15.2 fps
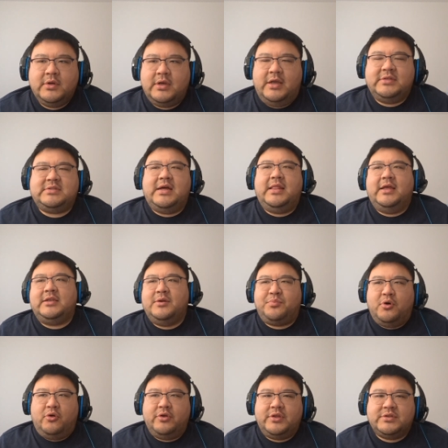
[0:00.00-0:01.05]
It's not like
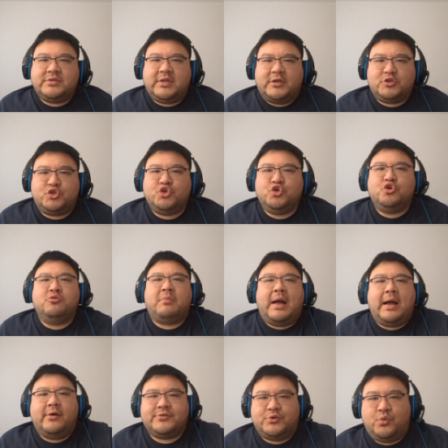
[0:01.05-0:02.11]
Napoleon's like 2
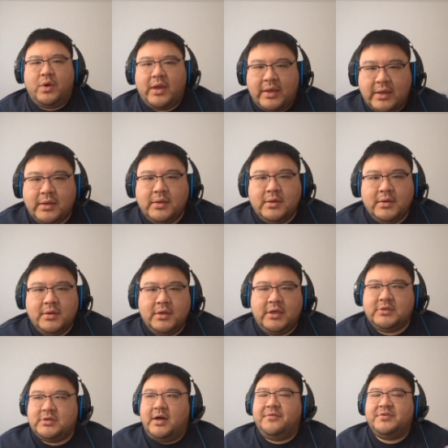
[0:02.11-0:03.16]
miles away.
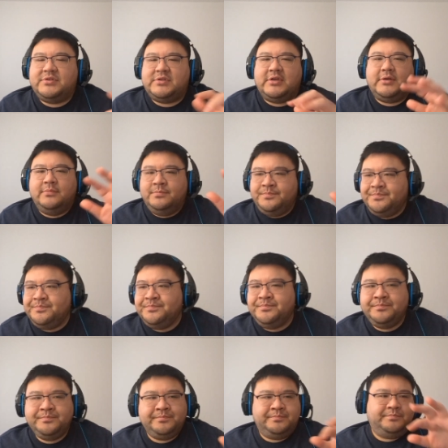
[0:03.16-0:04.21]
He's obviously
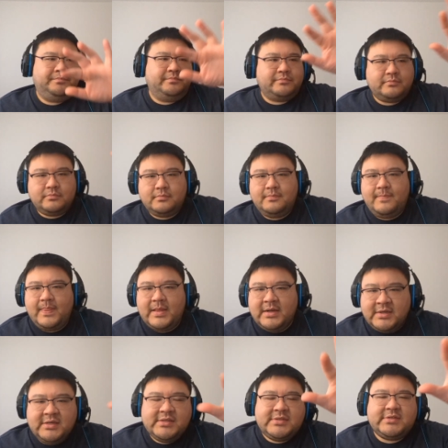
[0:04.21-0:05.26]

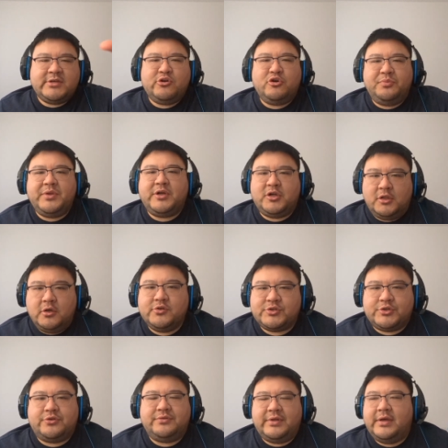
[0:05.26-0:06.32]
considerably
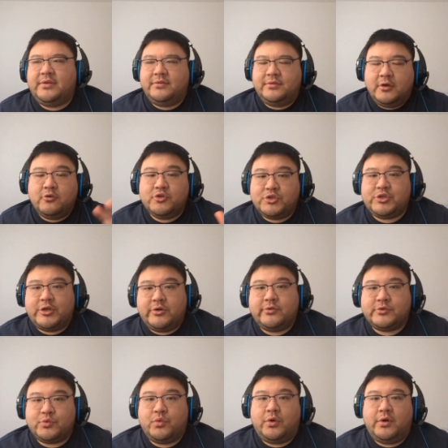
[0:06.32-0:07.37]
closer than those
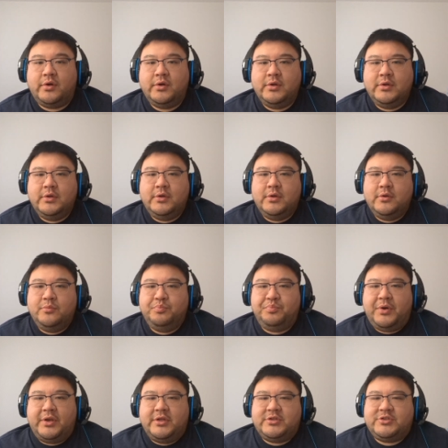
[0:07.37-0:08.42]
generals were,
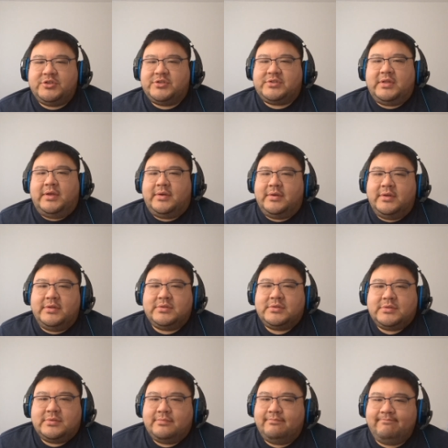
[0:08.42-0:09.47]
but it's just like
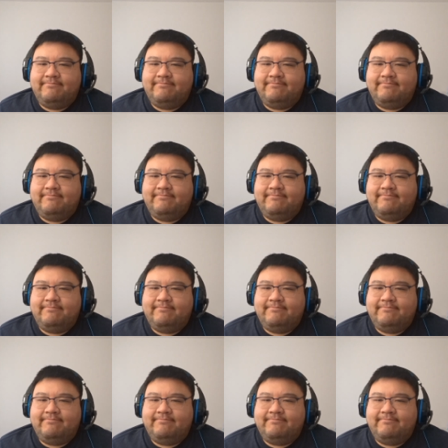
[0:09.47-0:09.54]
it's